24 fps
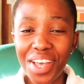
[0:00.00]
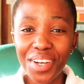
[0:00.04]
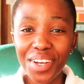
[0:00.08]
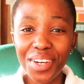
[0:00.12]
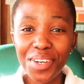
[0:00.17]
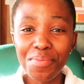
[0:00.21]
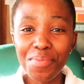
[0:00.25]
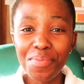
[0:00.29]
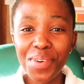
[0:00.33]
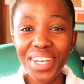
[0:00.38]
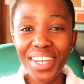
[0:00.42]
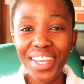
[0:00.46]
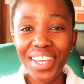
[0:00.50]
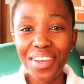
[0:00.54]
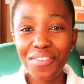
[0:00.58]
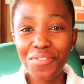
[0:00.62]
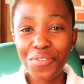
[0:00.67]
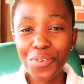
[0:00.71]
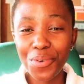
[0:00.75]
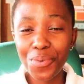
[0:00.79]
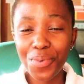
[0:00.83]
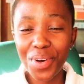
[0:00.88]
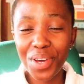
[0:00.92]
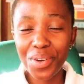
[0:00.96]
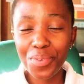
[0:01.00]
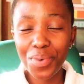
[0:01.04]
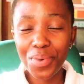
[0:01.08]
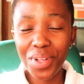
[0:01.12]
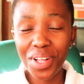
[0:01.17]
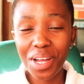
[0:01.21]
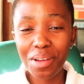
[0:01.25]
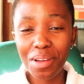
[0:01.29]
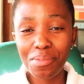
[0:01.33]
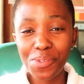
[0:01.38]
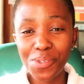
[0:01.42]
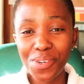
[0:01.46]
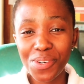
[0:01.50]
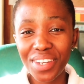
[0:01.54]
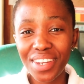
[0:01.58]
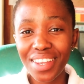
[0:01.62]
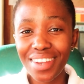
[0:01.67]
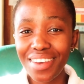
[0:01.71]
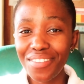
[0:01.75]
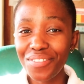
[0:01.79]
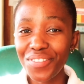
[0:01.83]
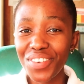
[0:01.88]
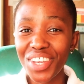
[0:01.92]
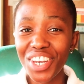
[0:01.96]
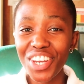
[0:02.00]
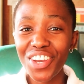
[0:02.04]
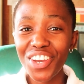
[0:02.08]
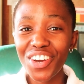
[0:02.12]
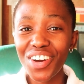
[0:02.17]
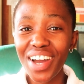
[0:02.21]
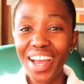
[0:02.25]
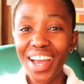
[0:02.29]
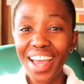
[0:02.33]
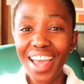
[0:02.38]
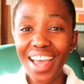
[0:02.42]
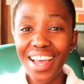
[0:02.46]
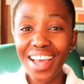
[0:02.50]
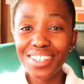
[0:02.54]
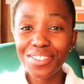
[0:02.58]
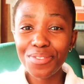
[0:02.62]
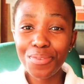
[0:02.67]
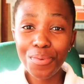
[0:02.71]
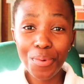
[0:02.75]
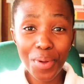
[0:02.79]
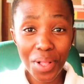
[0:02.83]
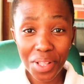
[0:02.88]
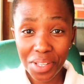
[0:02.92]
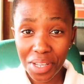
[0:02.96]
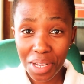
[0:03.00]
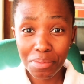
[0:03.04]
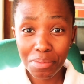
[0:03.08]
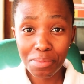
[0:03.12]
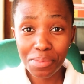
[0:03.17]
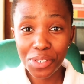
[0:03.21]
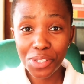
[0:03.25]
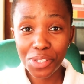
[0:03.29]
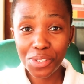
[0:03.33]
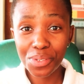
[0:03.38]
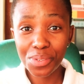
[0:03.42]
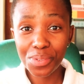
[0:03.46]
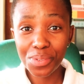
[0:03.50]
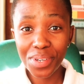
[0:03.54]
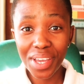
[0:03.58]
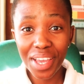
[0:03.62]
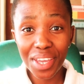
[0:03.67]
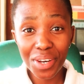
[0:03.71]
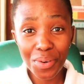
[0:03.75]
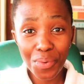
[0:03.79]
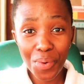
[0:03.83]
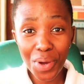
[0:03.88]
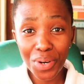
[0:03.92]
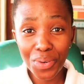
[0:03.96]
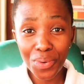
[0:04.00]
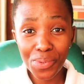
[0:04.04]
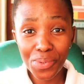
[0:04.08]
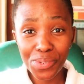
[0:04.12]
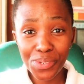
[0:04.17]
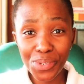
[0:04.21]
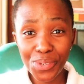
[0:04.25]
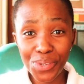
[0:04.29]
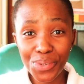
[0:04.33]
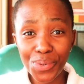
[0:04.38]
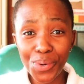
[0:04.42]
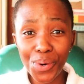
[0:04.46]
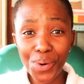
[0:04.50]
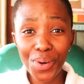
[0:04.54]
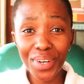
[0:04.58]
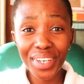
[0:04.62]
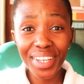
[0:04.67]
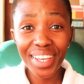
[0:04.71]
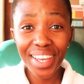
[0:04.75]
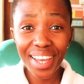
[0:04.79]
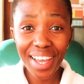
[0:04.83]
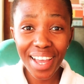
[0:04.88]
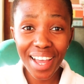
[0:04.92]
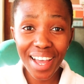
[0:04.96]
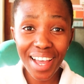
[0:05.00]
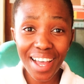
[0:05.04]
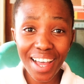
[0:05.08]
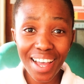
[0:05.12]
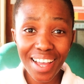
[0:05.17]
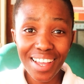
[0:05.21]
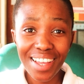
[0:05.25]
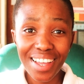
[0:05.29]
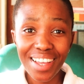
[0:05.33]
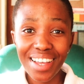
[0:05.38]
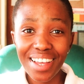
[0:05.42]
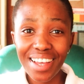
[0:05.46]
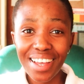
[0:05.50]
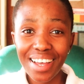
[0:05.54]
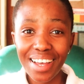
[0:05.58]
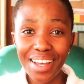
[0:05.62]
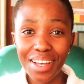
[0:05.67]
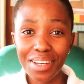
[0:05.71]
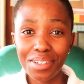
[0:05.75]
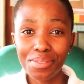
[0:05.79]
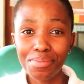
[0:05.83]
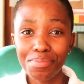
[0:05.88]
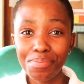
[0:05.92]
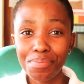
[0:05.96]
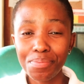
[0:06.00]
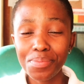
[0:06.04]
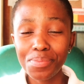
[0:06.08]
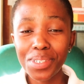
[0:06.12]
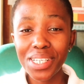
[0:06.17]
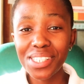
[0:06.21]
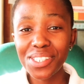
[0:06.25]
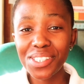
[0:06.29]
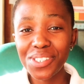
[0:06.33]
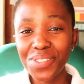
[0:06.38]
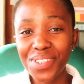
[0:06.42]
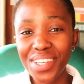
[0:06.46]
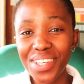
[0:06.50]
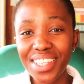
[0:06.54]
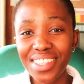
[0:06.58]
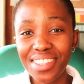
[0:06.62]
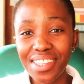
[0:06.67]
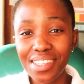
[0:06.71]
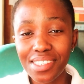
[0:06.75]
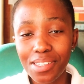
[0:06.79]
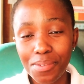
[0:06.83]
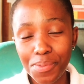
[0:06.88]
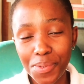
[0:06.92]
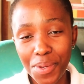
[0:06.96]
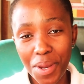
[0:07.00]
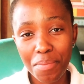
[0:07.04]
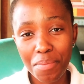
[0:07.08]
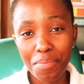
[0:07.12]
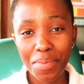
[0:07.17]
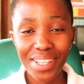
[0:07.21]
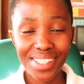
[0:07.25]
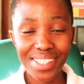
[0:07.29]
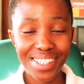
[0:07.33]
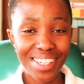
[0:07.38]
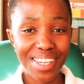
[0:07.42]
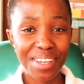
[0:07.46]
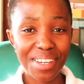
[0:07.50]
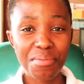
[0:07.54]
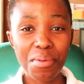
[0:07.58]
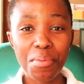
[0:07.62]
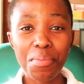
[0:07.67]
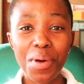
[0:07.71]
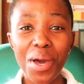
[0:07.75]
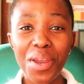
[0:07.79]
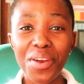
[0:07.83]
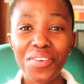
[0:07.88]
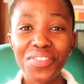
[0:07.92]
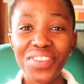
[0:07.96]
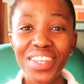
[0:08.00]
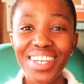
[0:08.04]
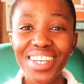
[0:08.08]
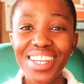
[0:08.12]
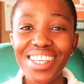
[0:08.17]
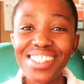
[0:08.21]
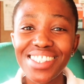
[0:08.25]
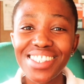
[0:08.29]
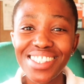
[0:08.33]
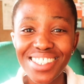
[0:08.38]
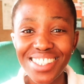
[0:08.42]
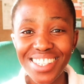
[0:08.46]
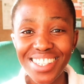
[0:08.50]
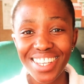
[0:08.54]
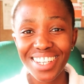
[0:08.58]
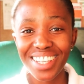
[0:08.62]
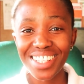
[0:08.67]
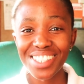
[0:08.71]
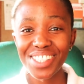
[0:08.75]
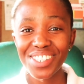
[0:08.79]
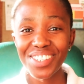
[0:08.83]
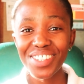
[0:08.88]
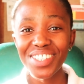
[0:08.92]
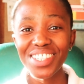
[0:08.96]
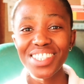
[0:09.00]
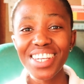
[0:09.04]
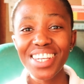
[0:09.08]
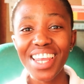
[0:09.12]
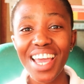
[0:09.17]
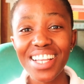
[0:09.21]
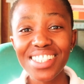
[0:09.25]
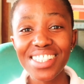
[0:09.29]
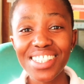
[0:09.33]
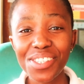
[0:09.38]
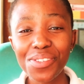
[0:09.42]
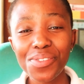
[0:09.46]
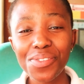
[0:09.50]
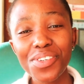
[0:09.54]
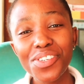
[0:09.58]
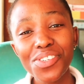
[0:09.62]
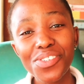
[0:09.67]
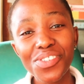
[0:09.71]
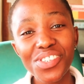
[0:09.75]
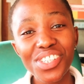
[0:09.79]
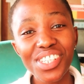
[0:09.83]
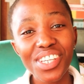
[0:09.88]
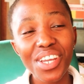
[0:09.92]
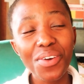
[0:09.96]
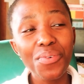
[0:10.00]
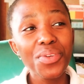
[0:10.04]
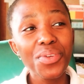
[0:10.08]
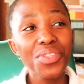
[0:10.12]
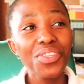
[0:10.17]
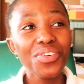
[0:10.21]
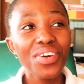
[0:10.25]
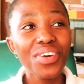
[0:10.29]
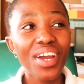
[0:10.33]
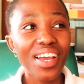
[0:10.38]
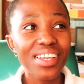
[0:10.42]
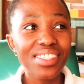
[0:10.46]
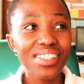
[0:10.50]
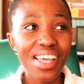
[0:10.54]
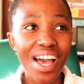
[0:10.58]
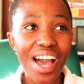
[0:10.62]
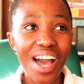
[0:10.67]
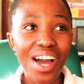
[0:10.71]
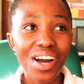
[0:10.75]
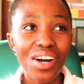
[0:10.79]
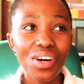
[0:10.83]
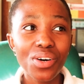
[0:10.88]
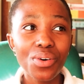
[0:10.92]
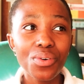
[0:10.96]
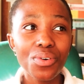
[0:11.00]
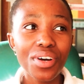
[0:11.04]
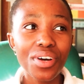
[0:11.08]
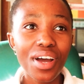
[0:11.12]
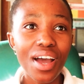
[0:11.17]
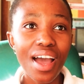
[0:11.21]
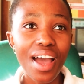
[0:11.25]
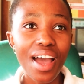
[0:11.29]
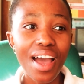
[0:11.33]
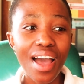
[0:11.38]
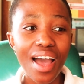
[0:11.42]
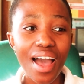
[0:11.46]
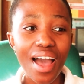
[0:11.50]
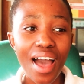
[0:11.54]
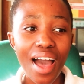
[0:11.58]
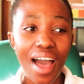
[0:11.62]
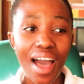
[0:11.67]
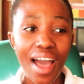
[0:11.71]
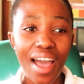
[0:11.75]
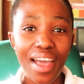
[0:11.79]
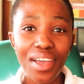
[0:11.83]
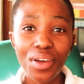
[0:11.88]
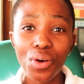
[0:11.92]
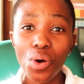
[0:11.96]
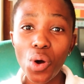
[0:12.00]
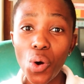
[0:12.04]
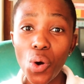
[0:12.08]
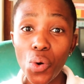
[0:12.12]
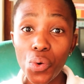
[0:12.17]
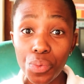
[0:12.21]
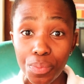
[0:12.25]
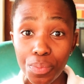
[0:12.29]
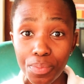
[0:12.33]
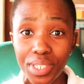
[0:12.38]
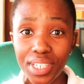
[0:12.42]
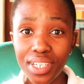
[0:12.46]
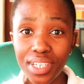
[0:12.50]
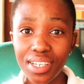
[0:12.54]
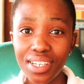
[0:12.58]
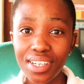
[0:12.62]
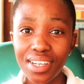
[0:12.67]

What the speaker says: Good morning everyone, welcome to another video and welcome to anyone who's new on here. Please do hit the subscribe button and be part of the Nesty channel. So today I just want to share with you guys how I coped